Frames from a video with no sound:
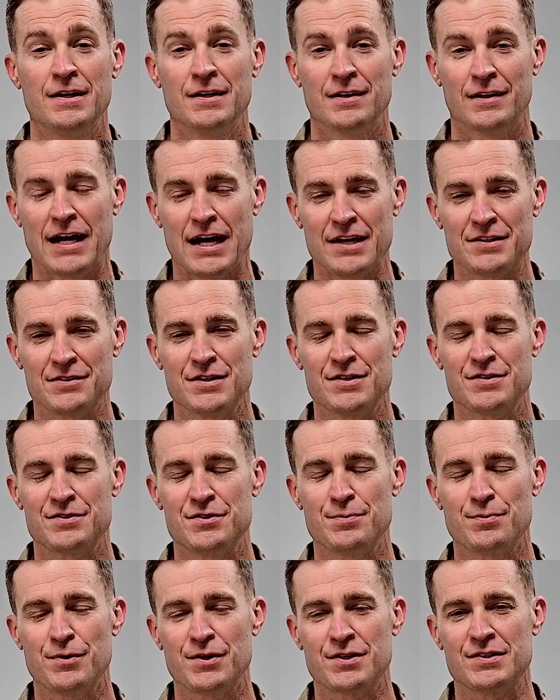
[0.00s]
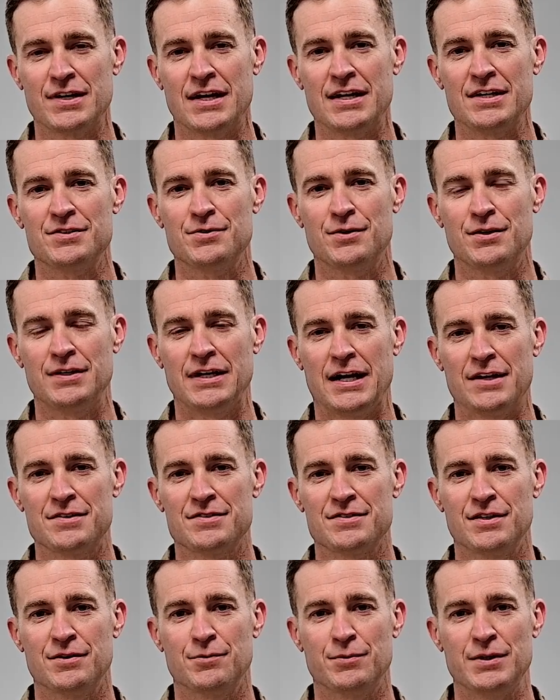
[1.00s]
Lastly, super excited to
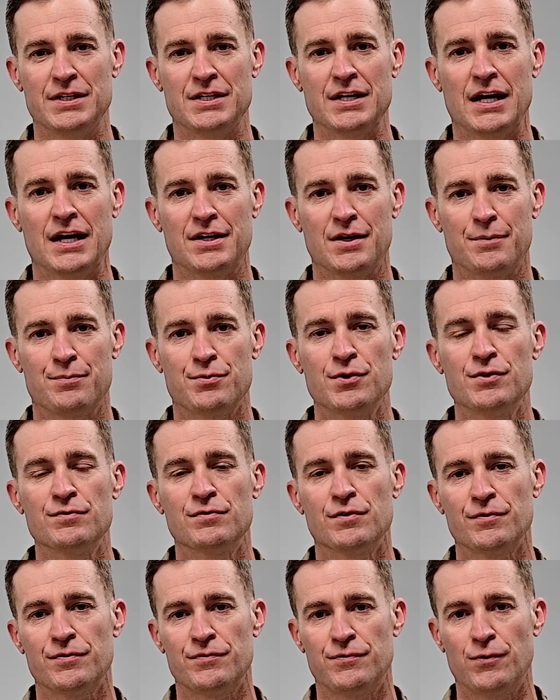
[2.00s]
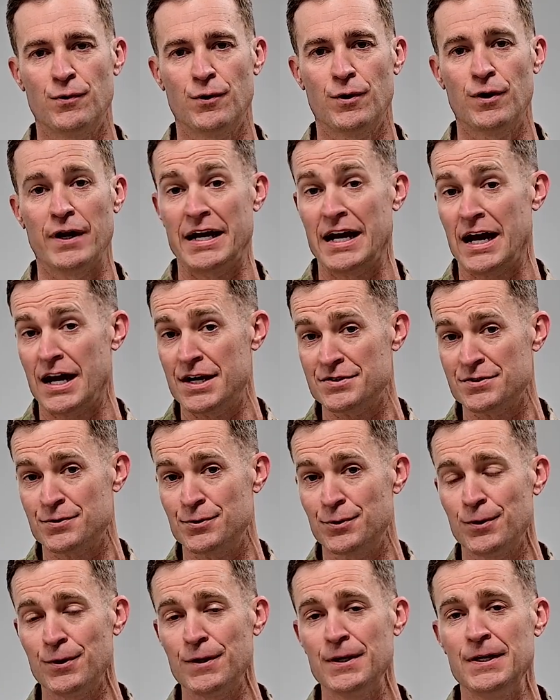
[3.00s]
announce that we got approval for a high
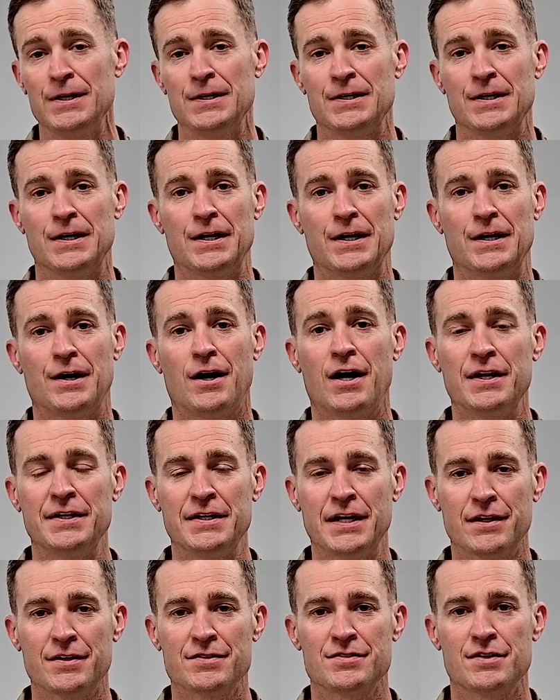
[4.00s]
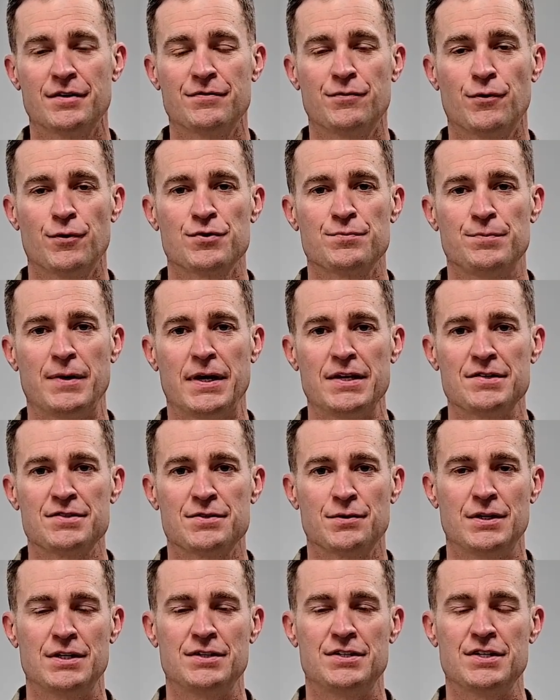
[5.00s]
school on Nellis Air Force Base.
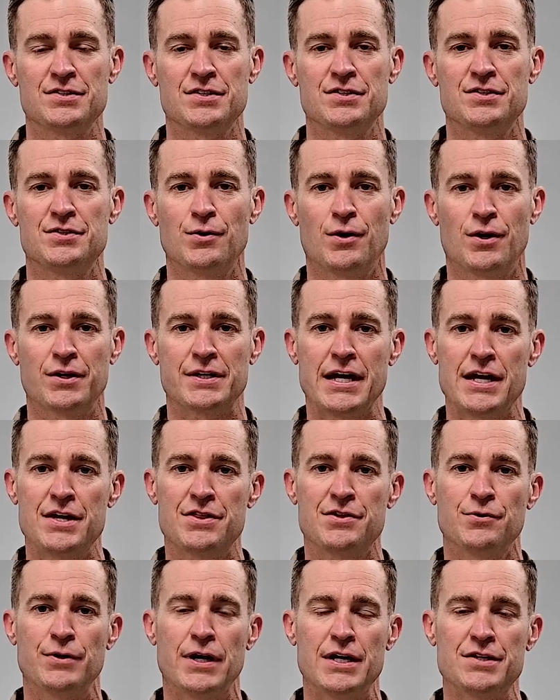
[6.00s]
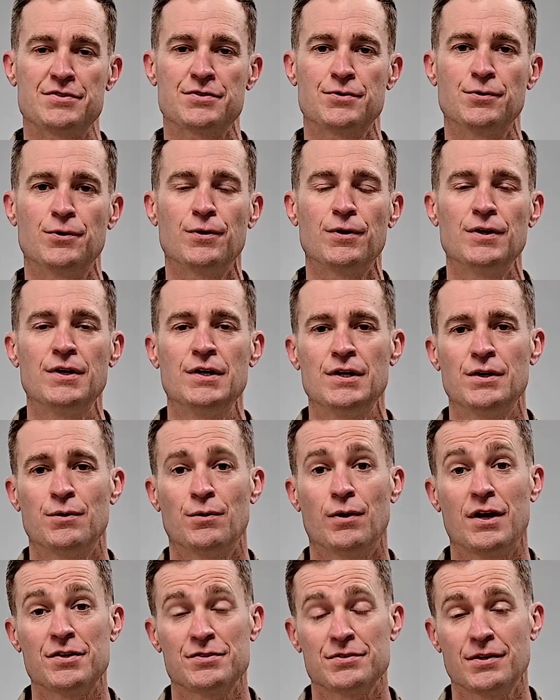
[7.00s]
So in addition to our K-8 school,
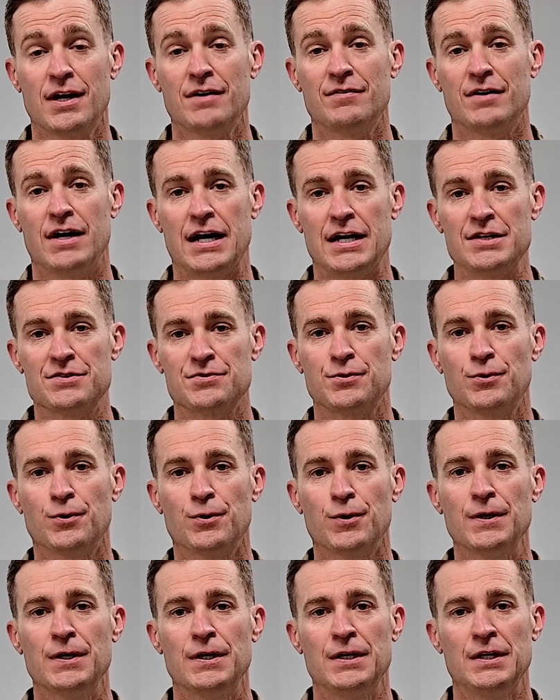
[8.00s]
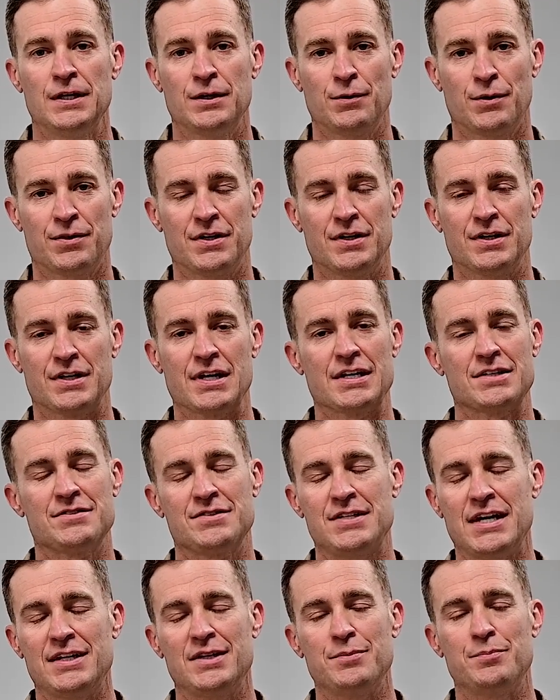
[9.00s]
we'll also have a high school with an
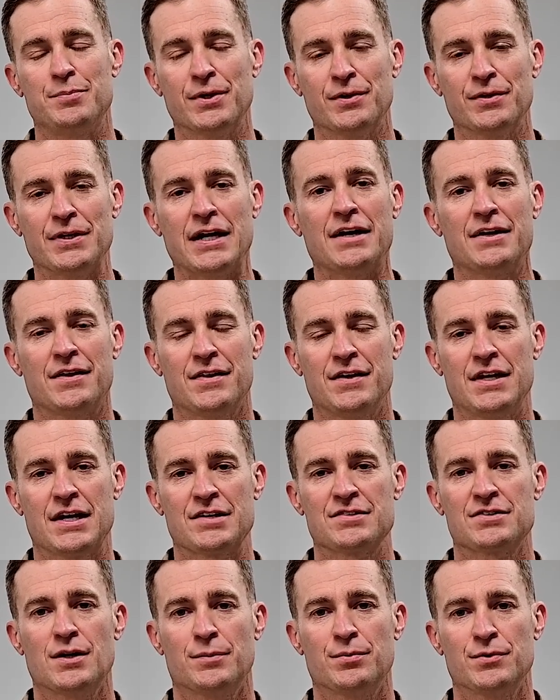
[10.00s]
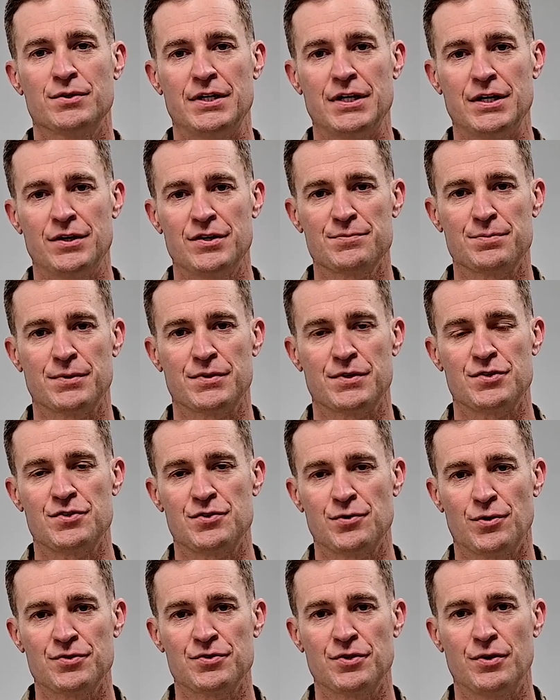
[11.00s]
intended build out in the next couple of years, but the
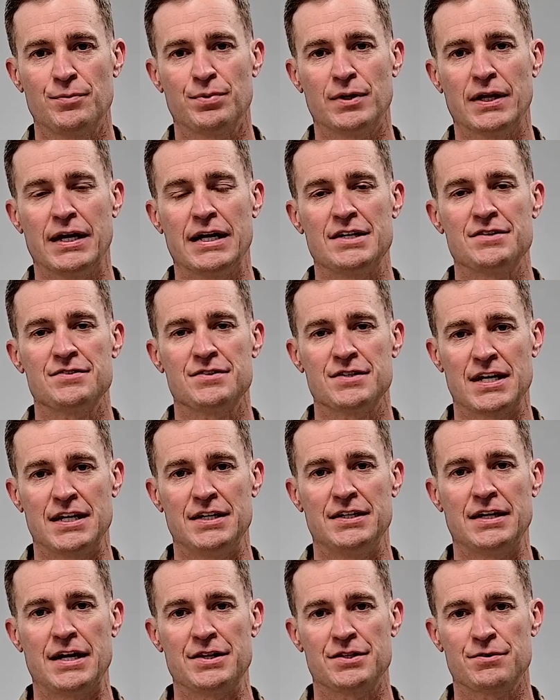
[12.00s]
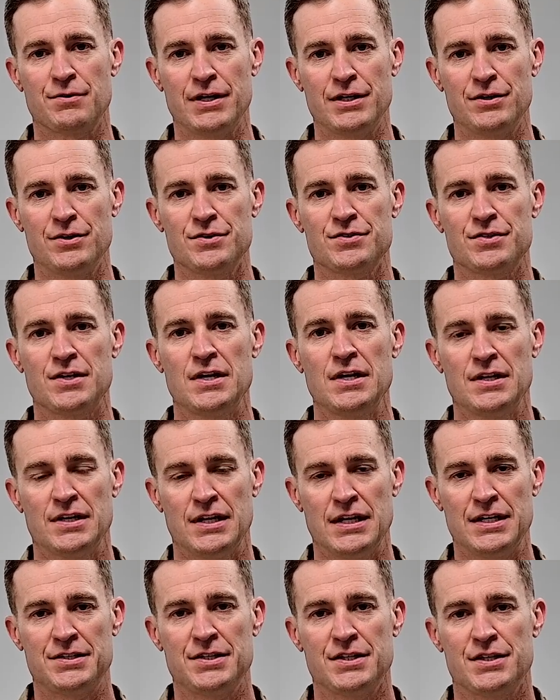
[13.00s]
short-term plan is to get 9th graders
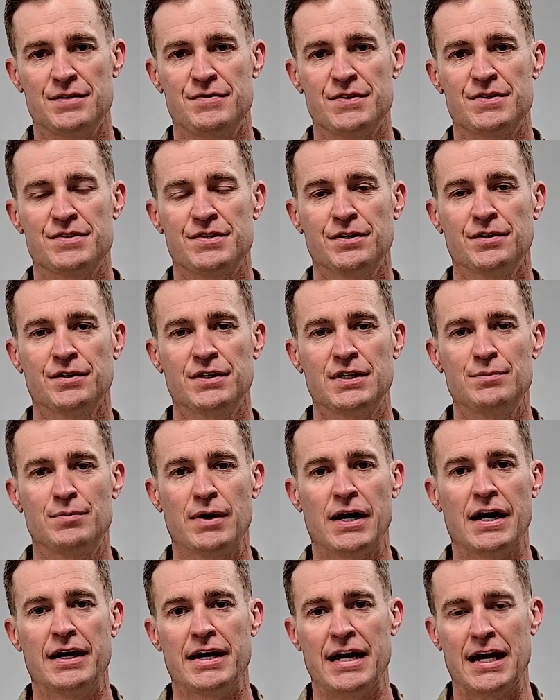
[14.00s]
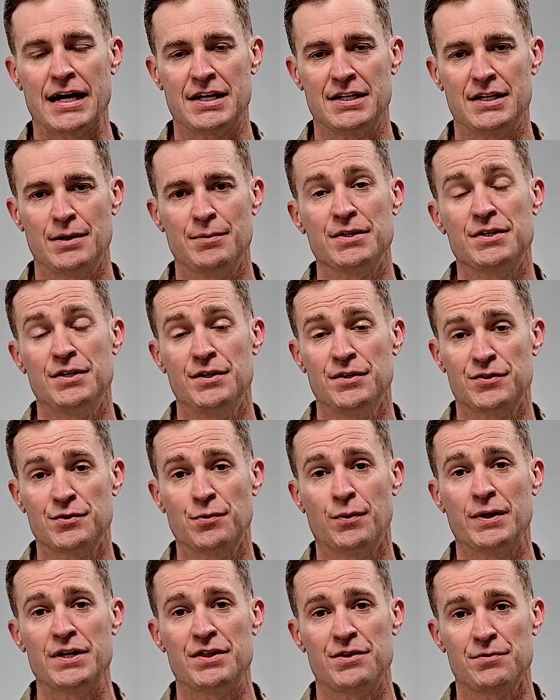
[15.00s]
into the facility by academic year
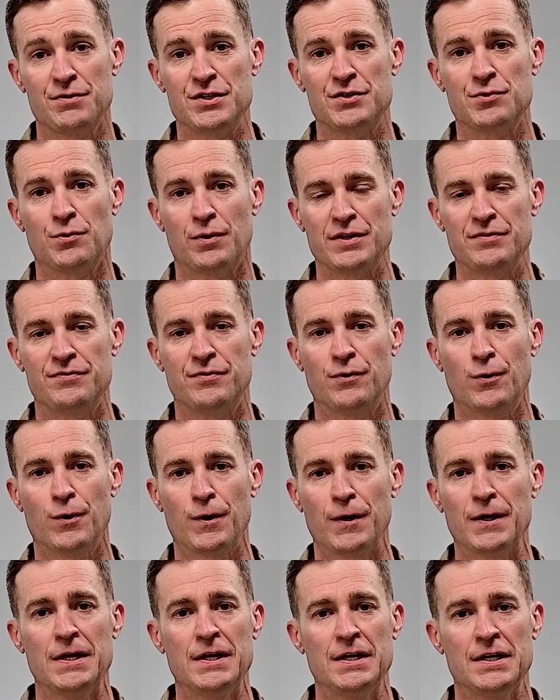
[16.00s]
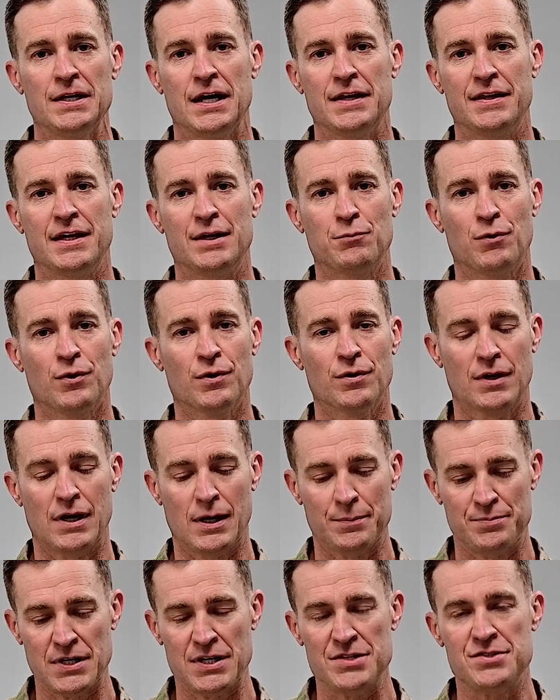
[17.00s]
23-24, and then we'll
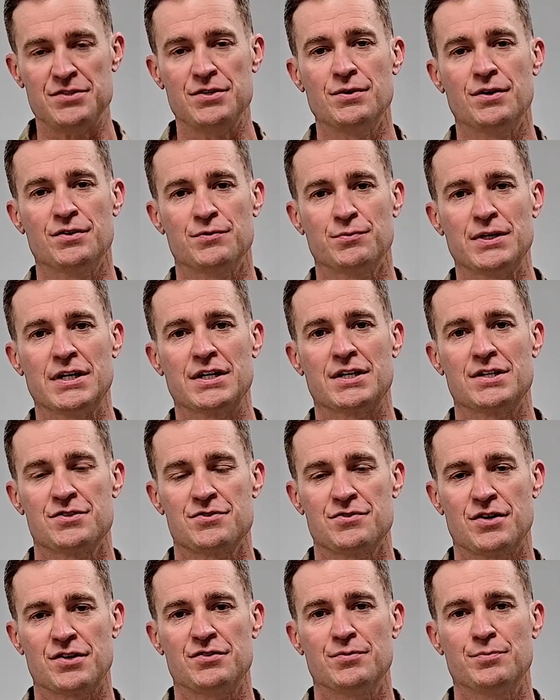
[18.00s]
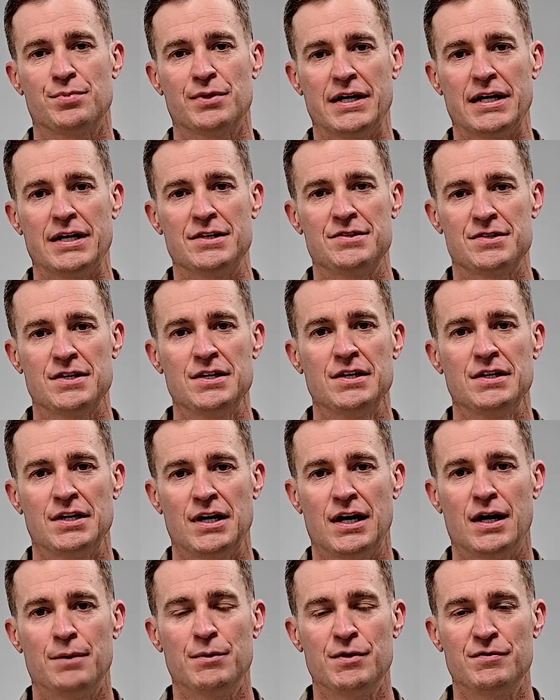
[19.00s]
update you as we get construction plans
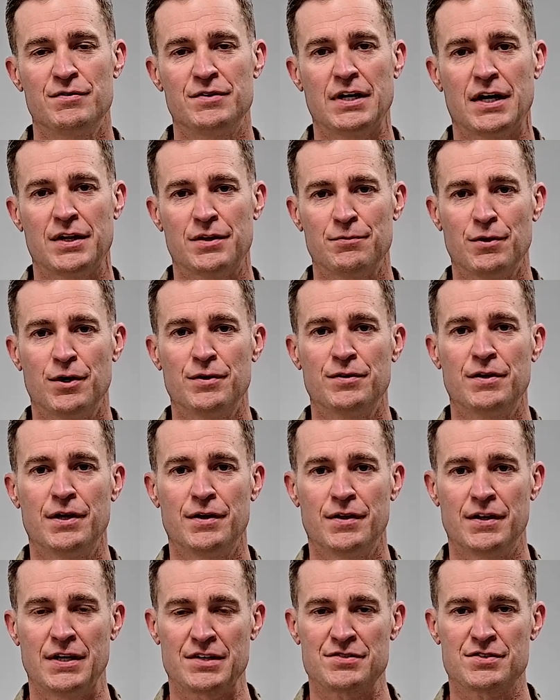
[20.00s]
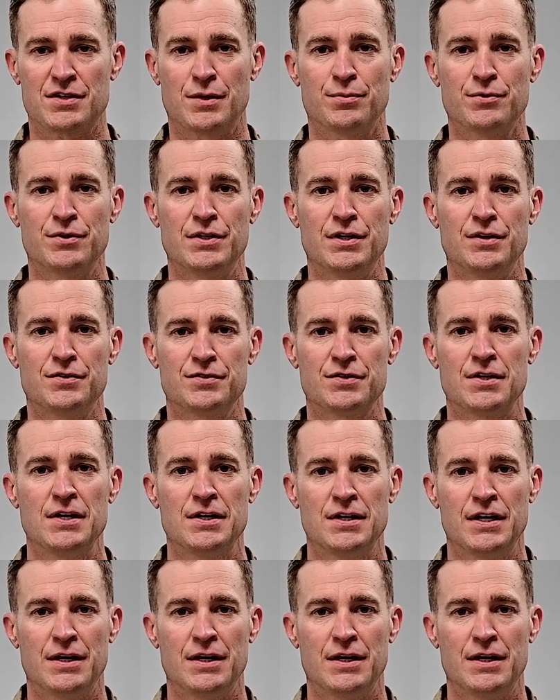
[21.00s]
moving down the road there in the next couple of years.